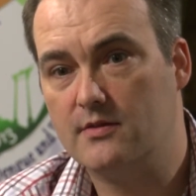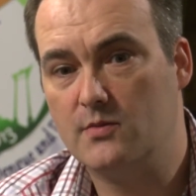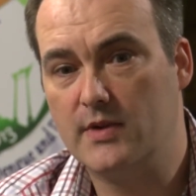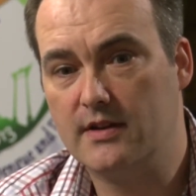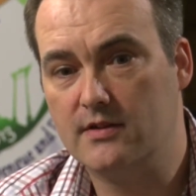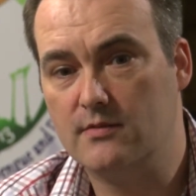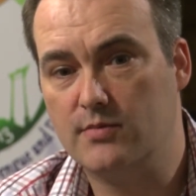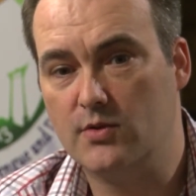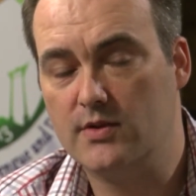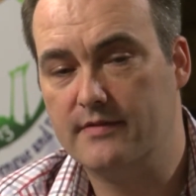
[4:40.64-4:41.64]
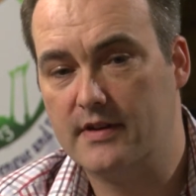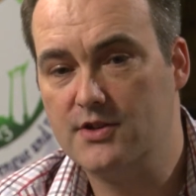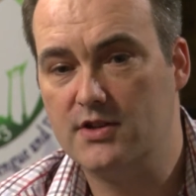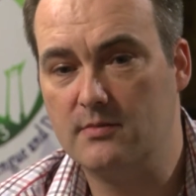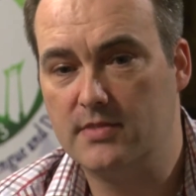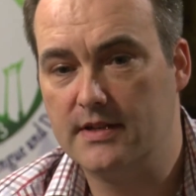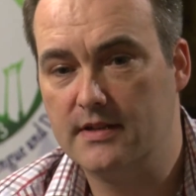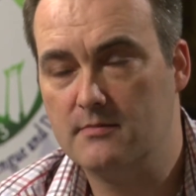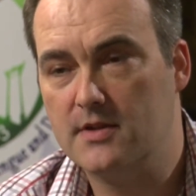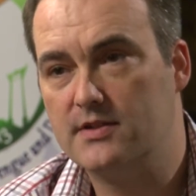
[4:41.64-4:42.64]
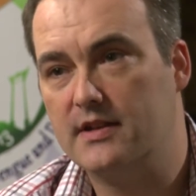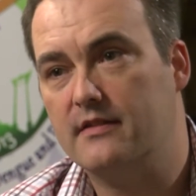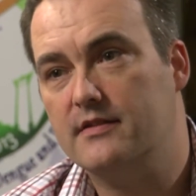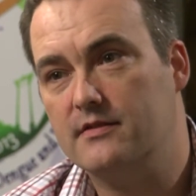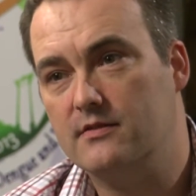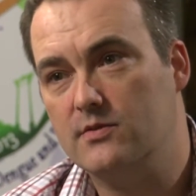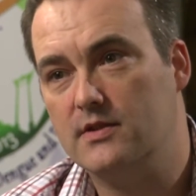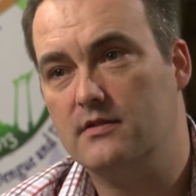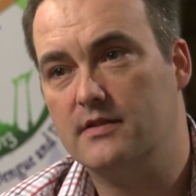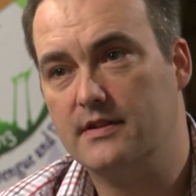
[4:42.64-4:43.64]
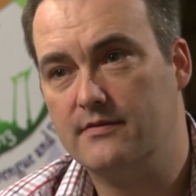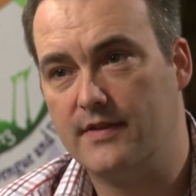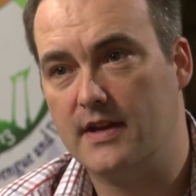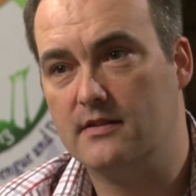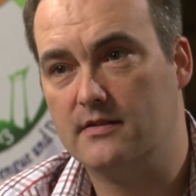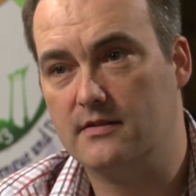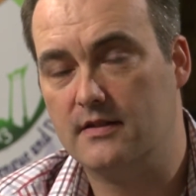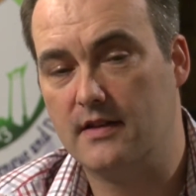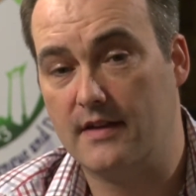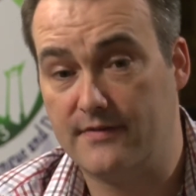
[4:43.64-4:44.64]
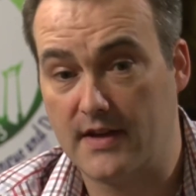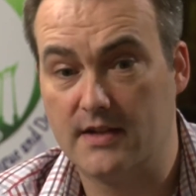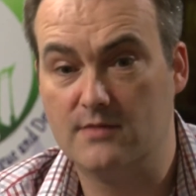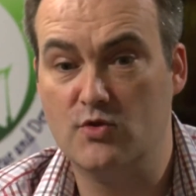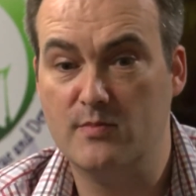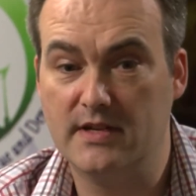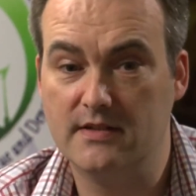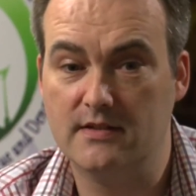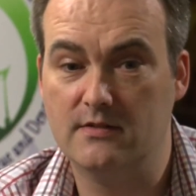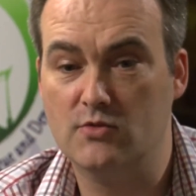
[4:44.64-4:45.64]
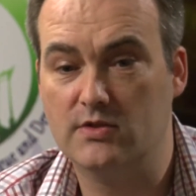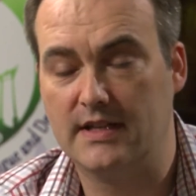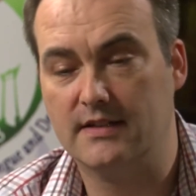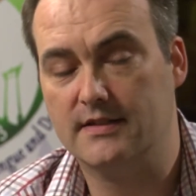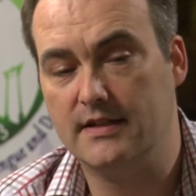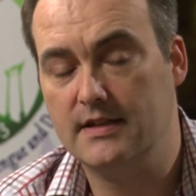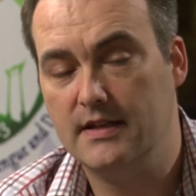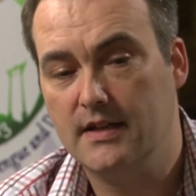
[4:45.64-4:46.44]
we can deploy very cheaply in most areas of the world and affect morbidity and mortality.